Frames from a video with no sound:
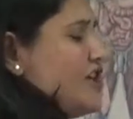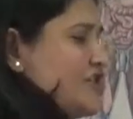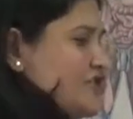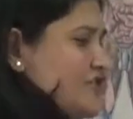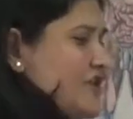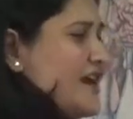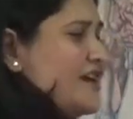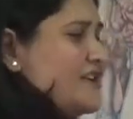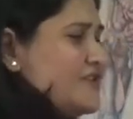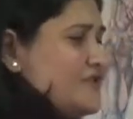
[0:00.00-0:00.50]

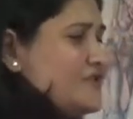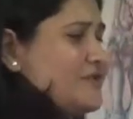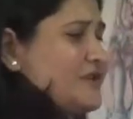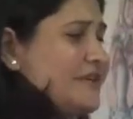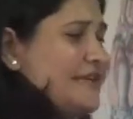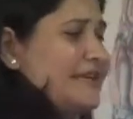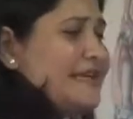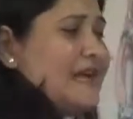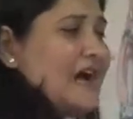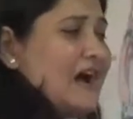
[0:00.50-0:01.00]
tries
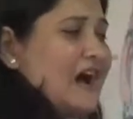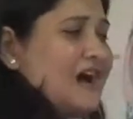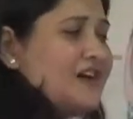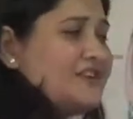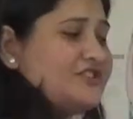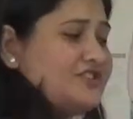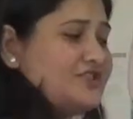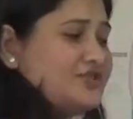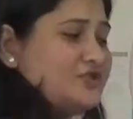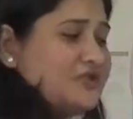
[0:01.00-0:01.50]
really
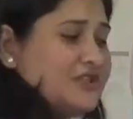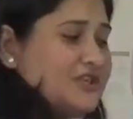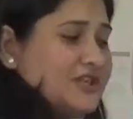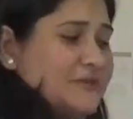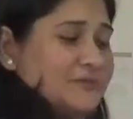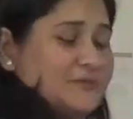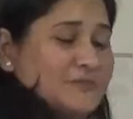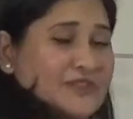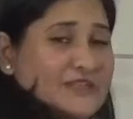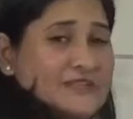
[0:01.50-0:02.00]
hard to
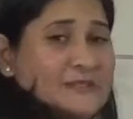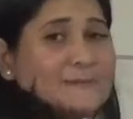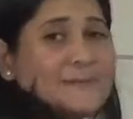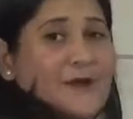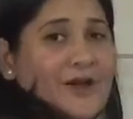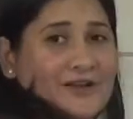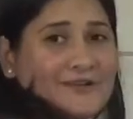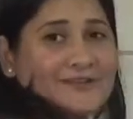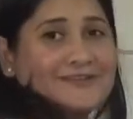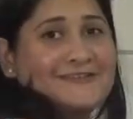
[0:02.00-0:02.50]
keep this
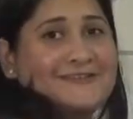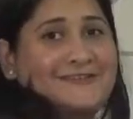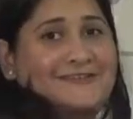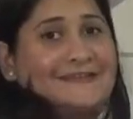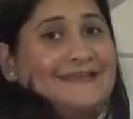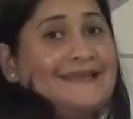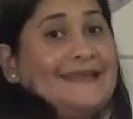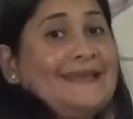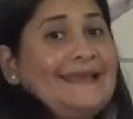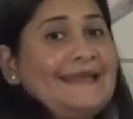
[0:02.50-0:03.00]
part
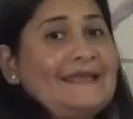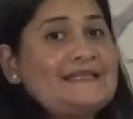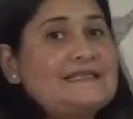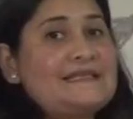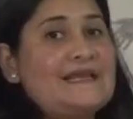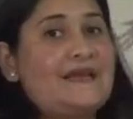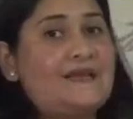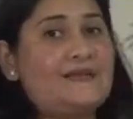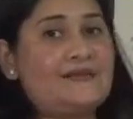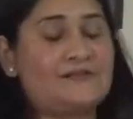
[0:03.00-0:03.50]
in
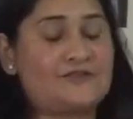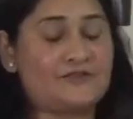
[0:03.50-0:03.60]
exile.